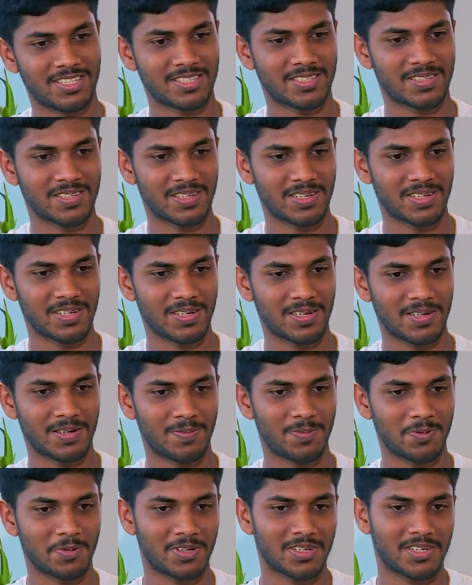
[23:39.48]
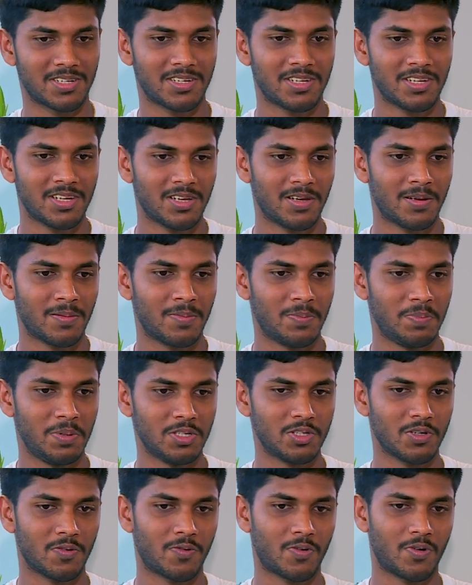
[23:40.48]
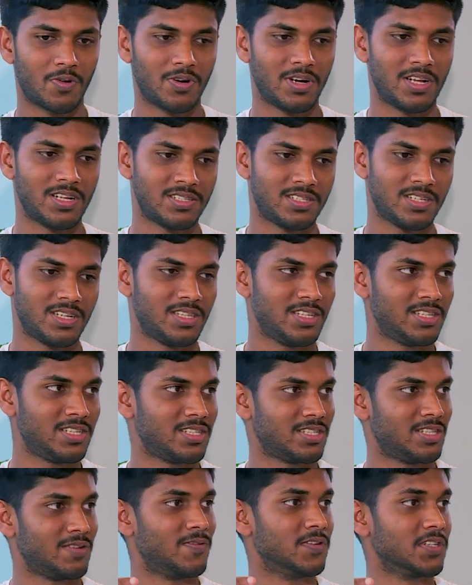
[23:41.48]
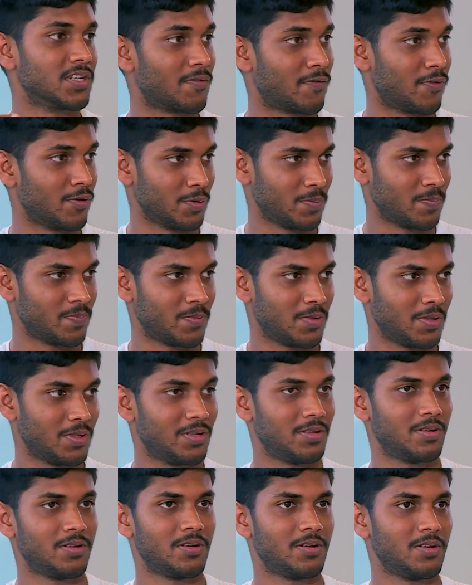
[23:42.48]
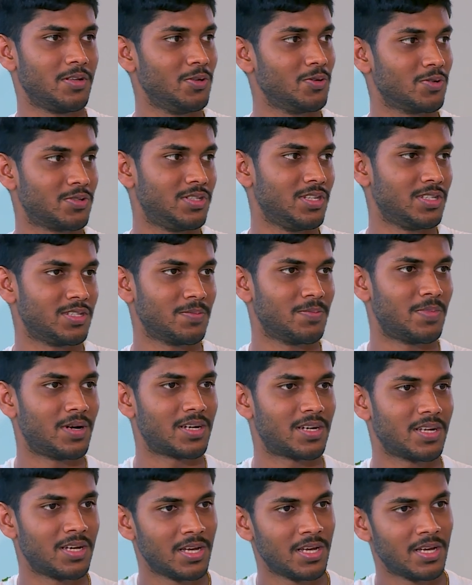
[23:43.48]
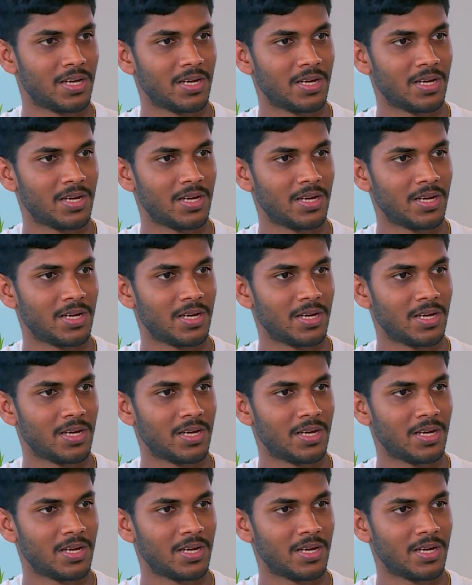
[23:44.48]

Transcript: just put a piece of code and say this is the workflow, use this, but